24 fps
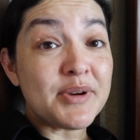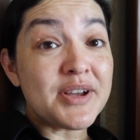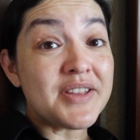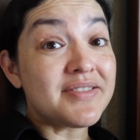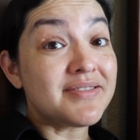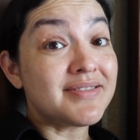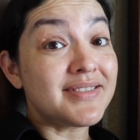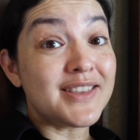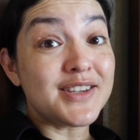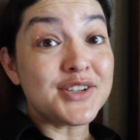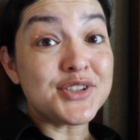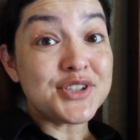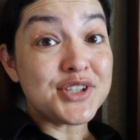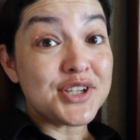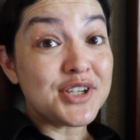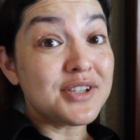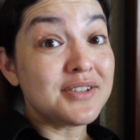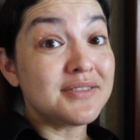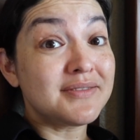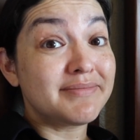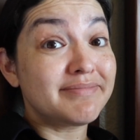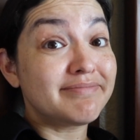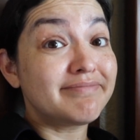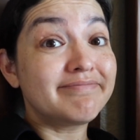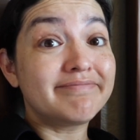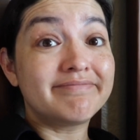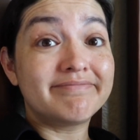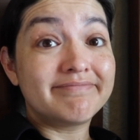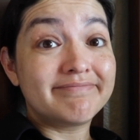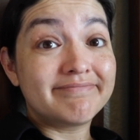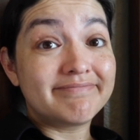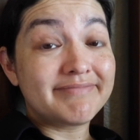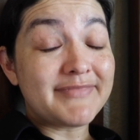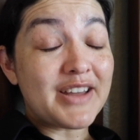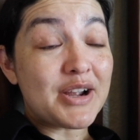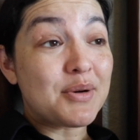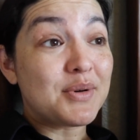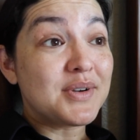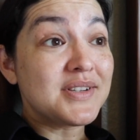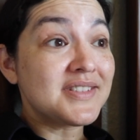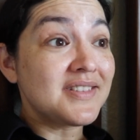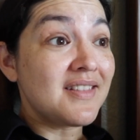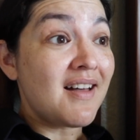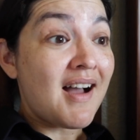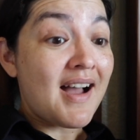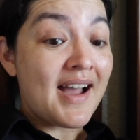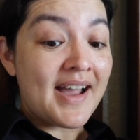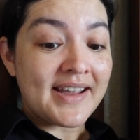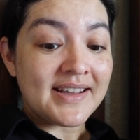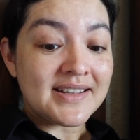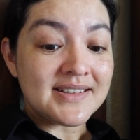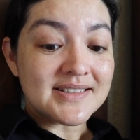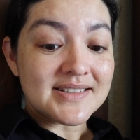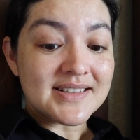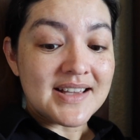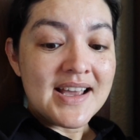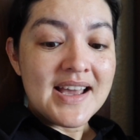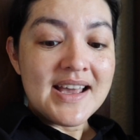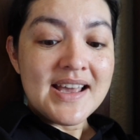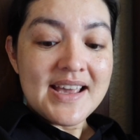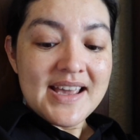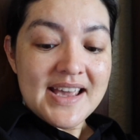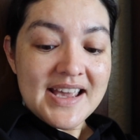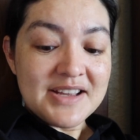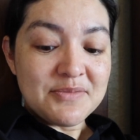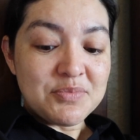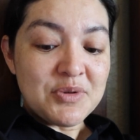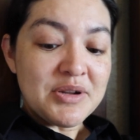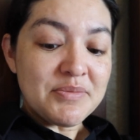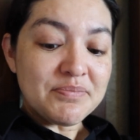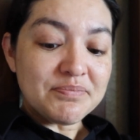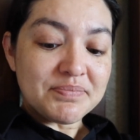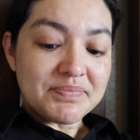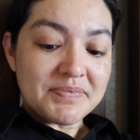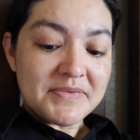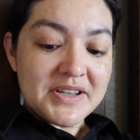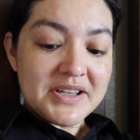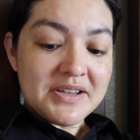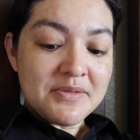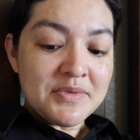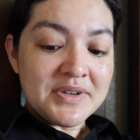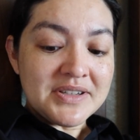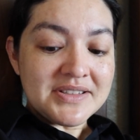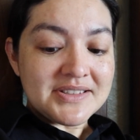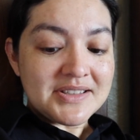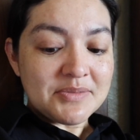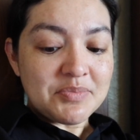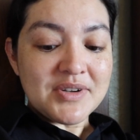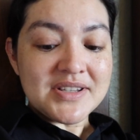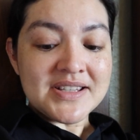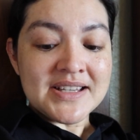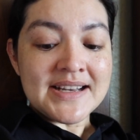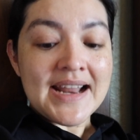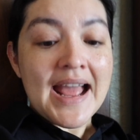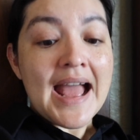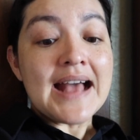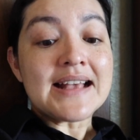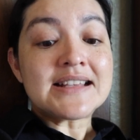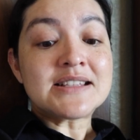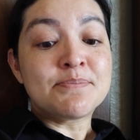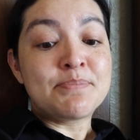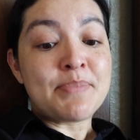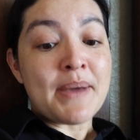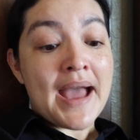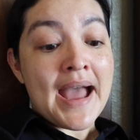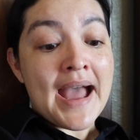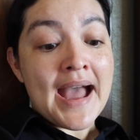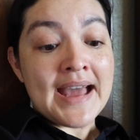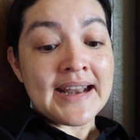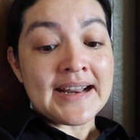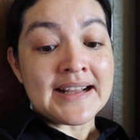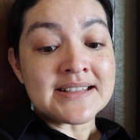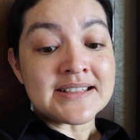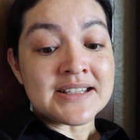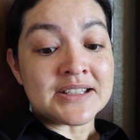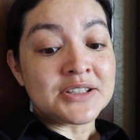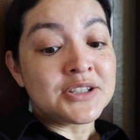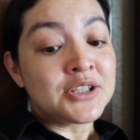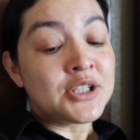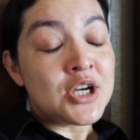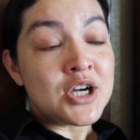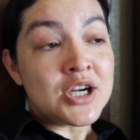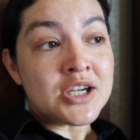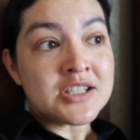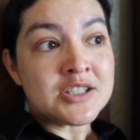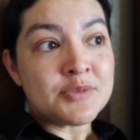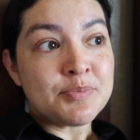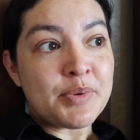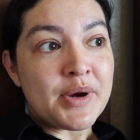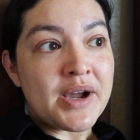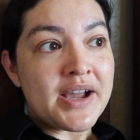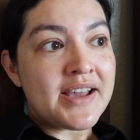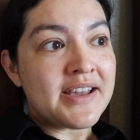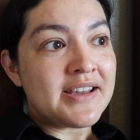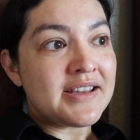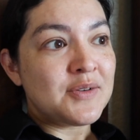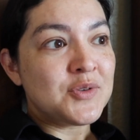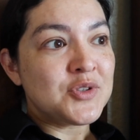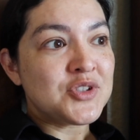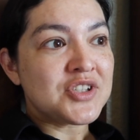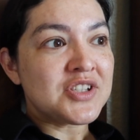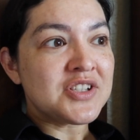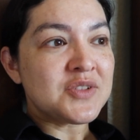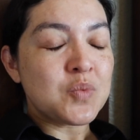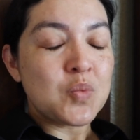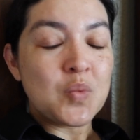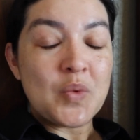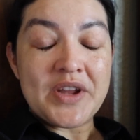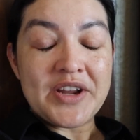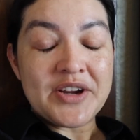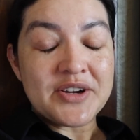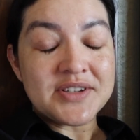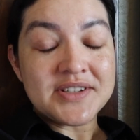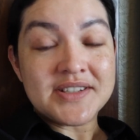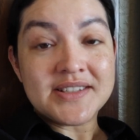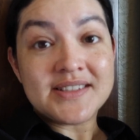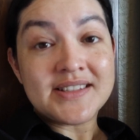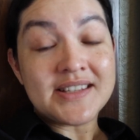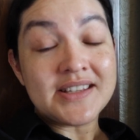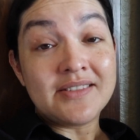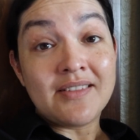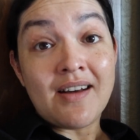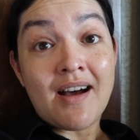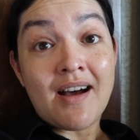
but this year there was lines. It wasn't as bad as it looked, but it was just weird to see